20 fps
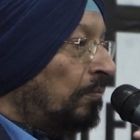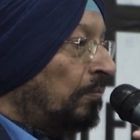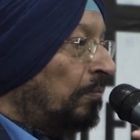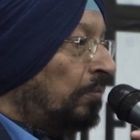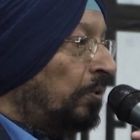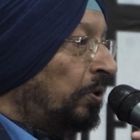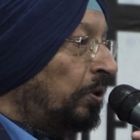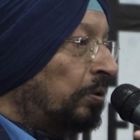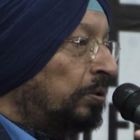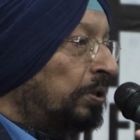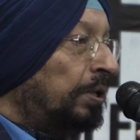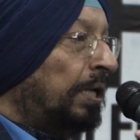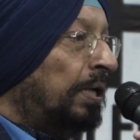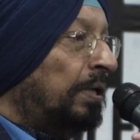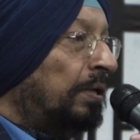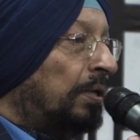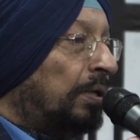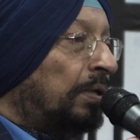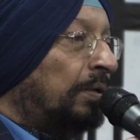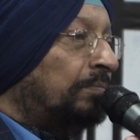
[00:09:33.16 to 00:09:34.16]
They
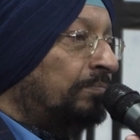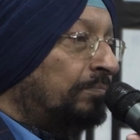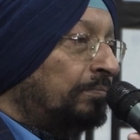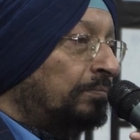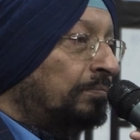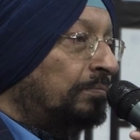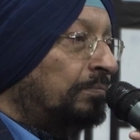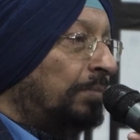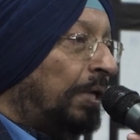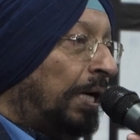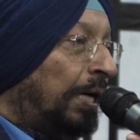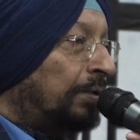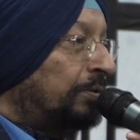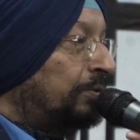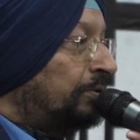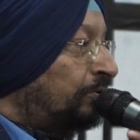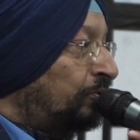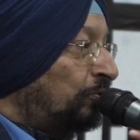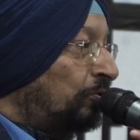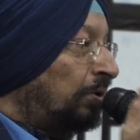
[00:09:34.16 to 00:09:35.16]
are,
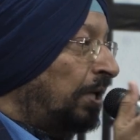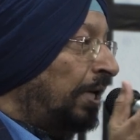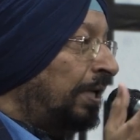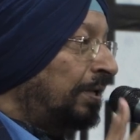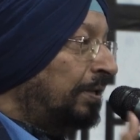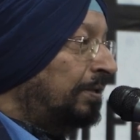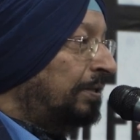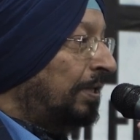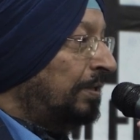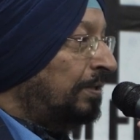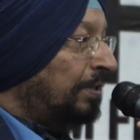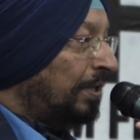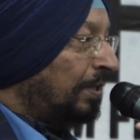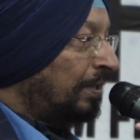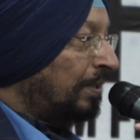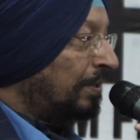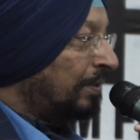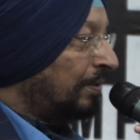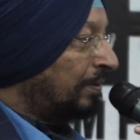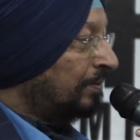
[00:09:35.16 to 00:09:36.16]
as you rightly said, they are
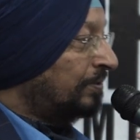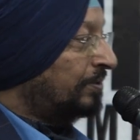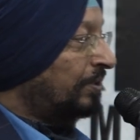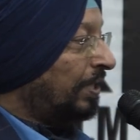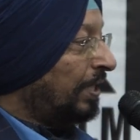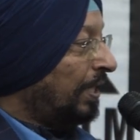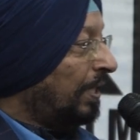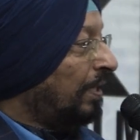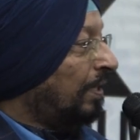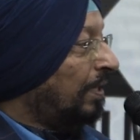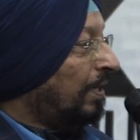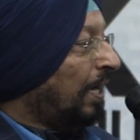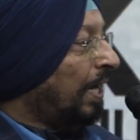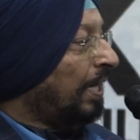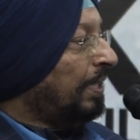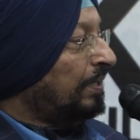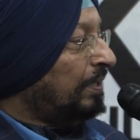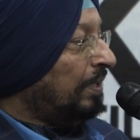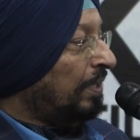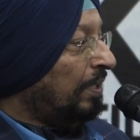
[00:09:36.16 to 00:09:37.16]
sitting
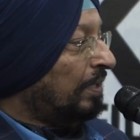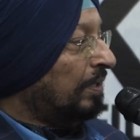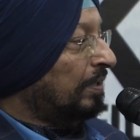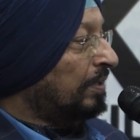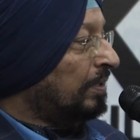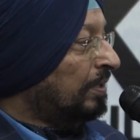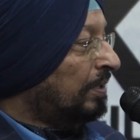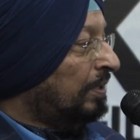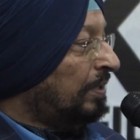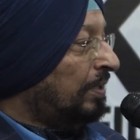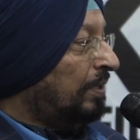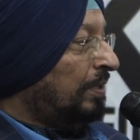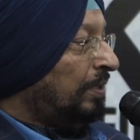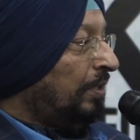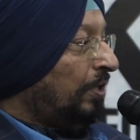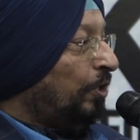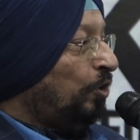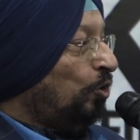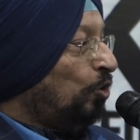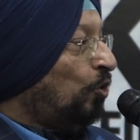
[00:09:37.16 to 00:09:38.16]
right there
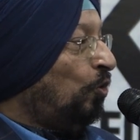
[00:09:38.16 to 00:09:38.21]
in your